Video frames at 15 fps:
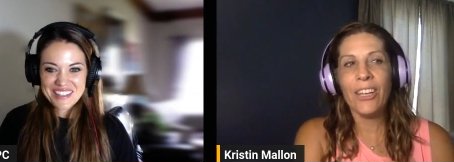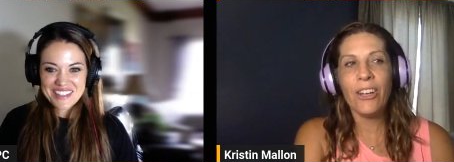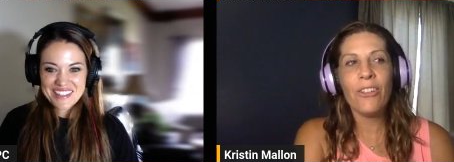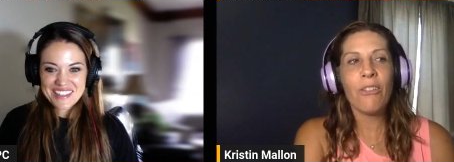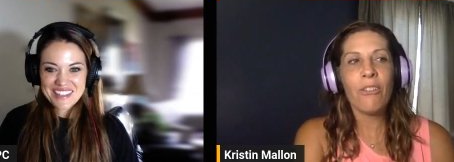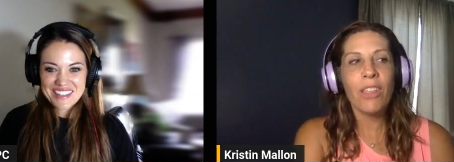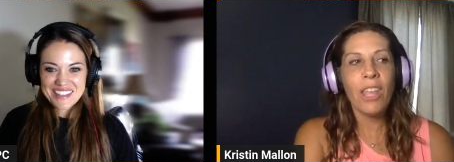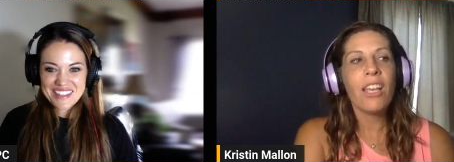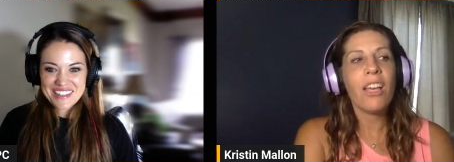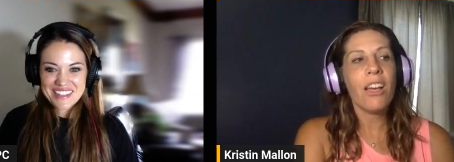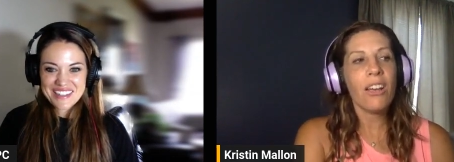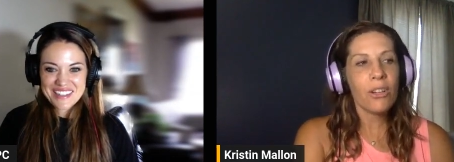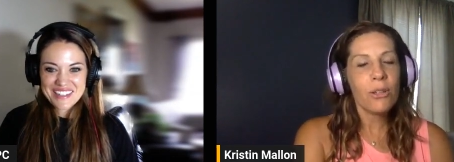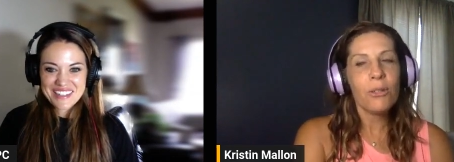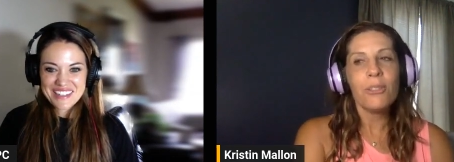Speaker 1: you know, they were like,
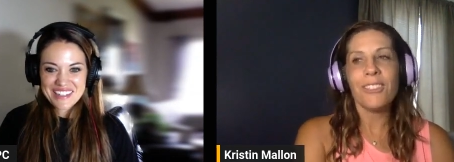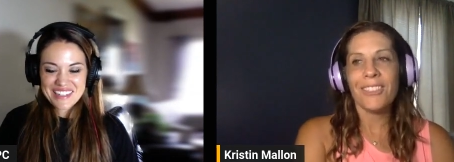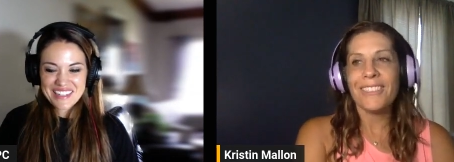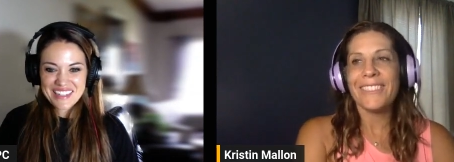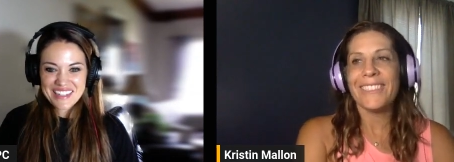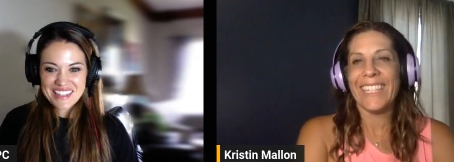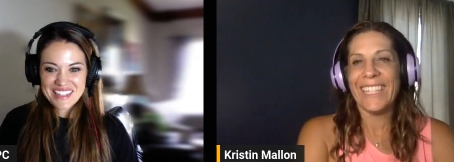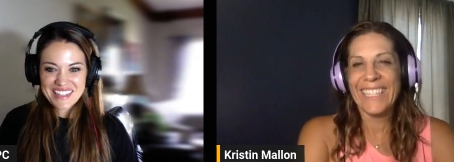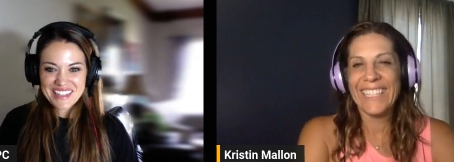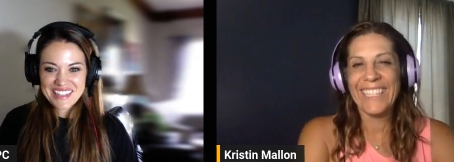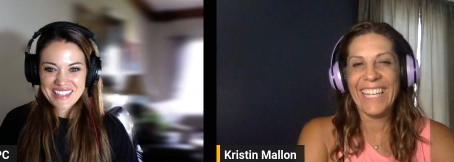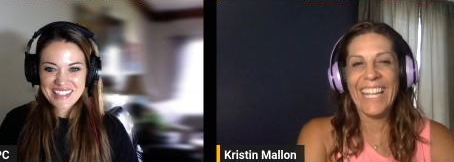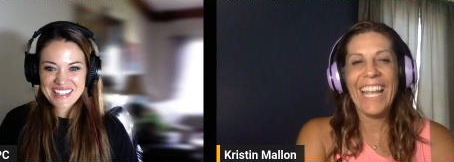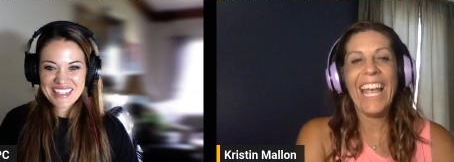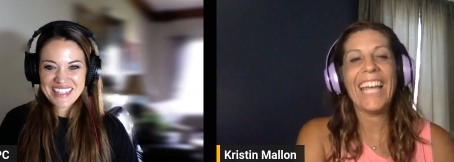cool.
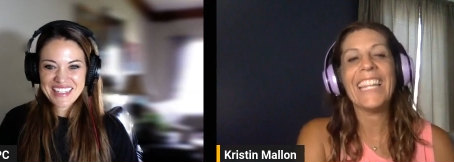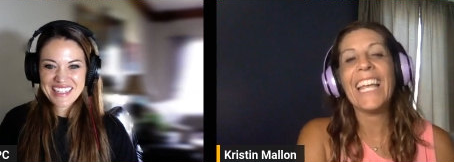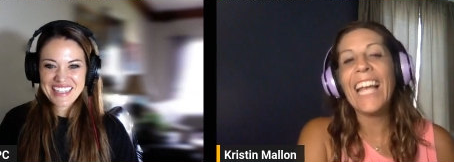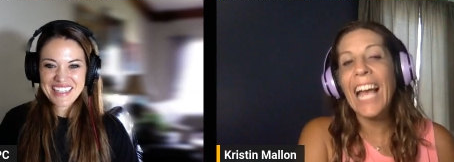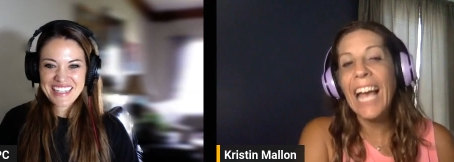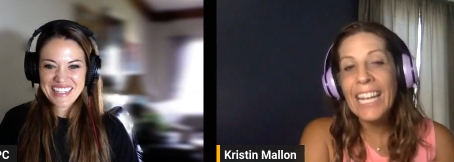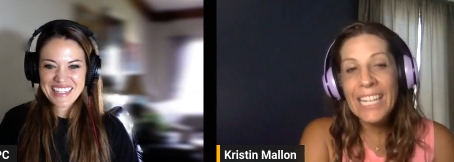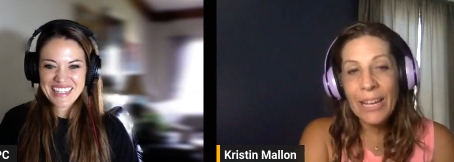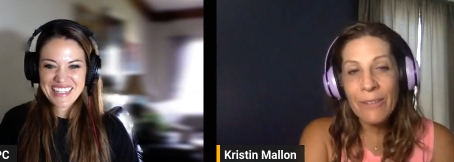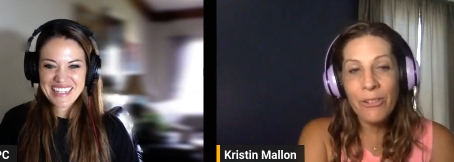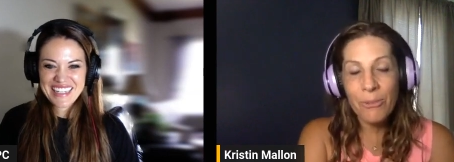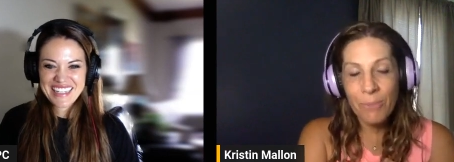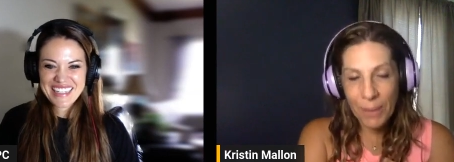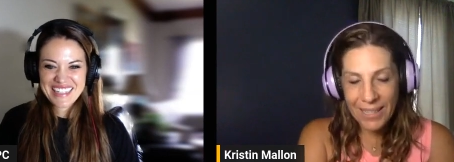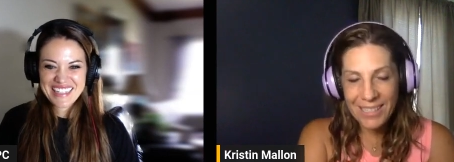And like, I'd
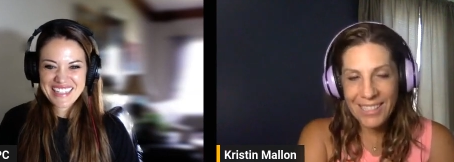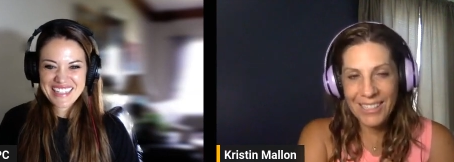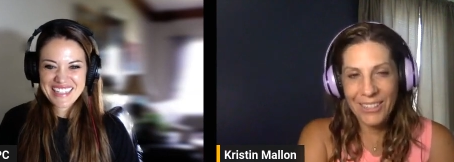never been.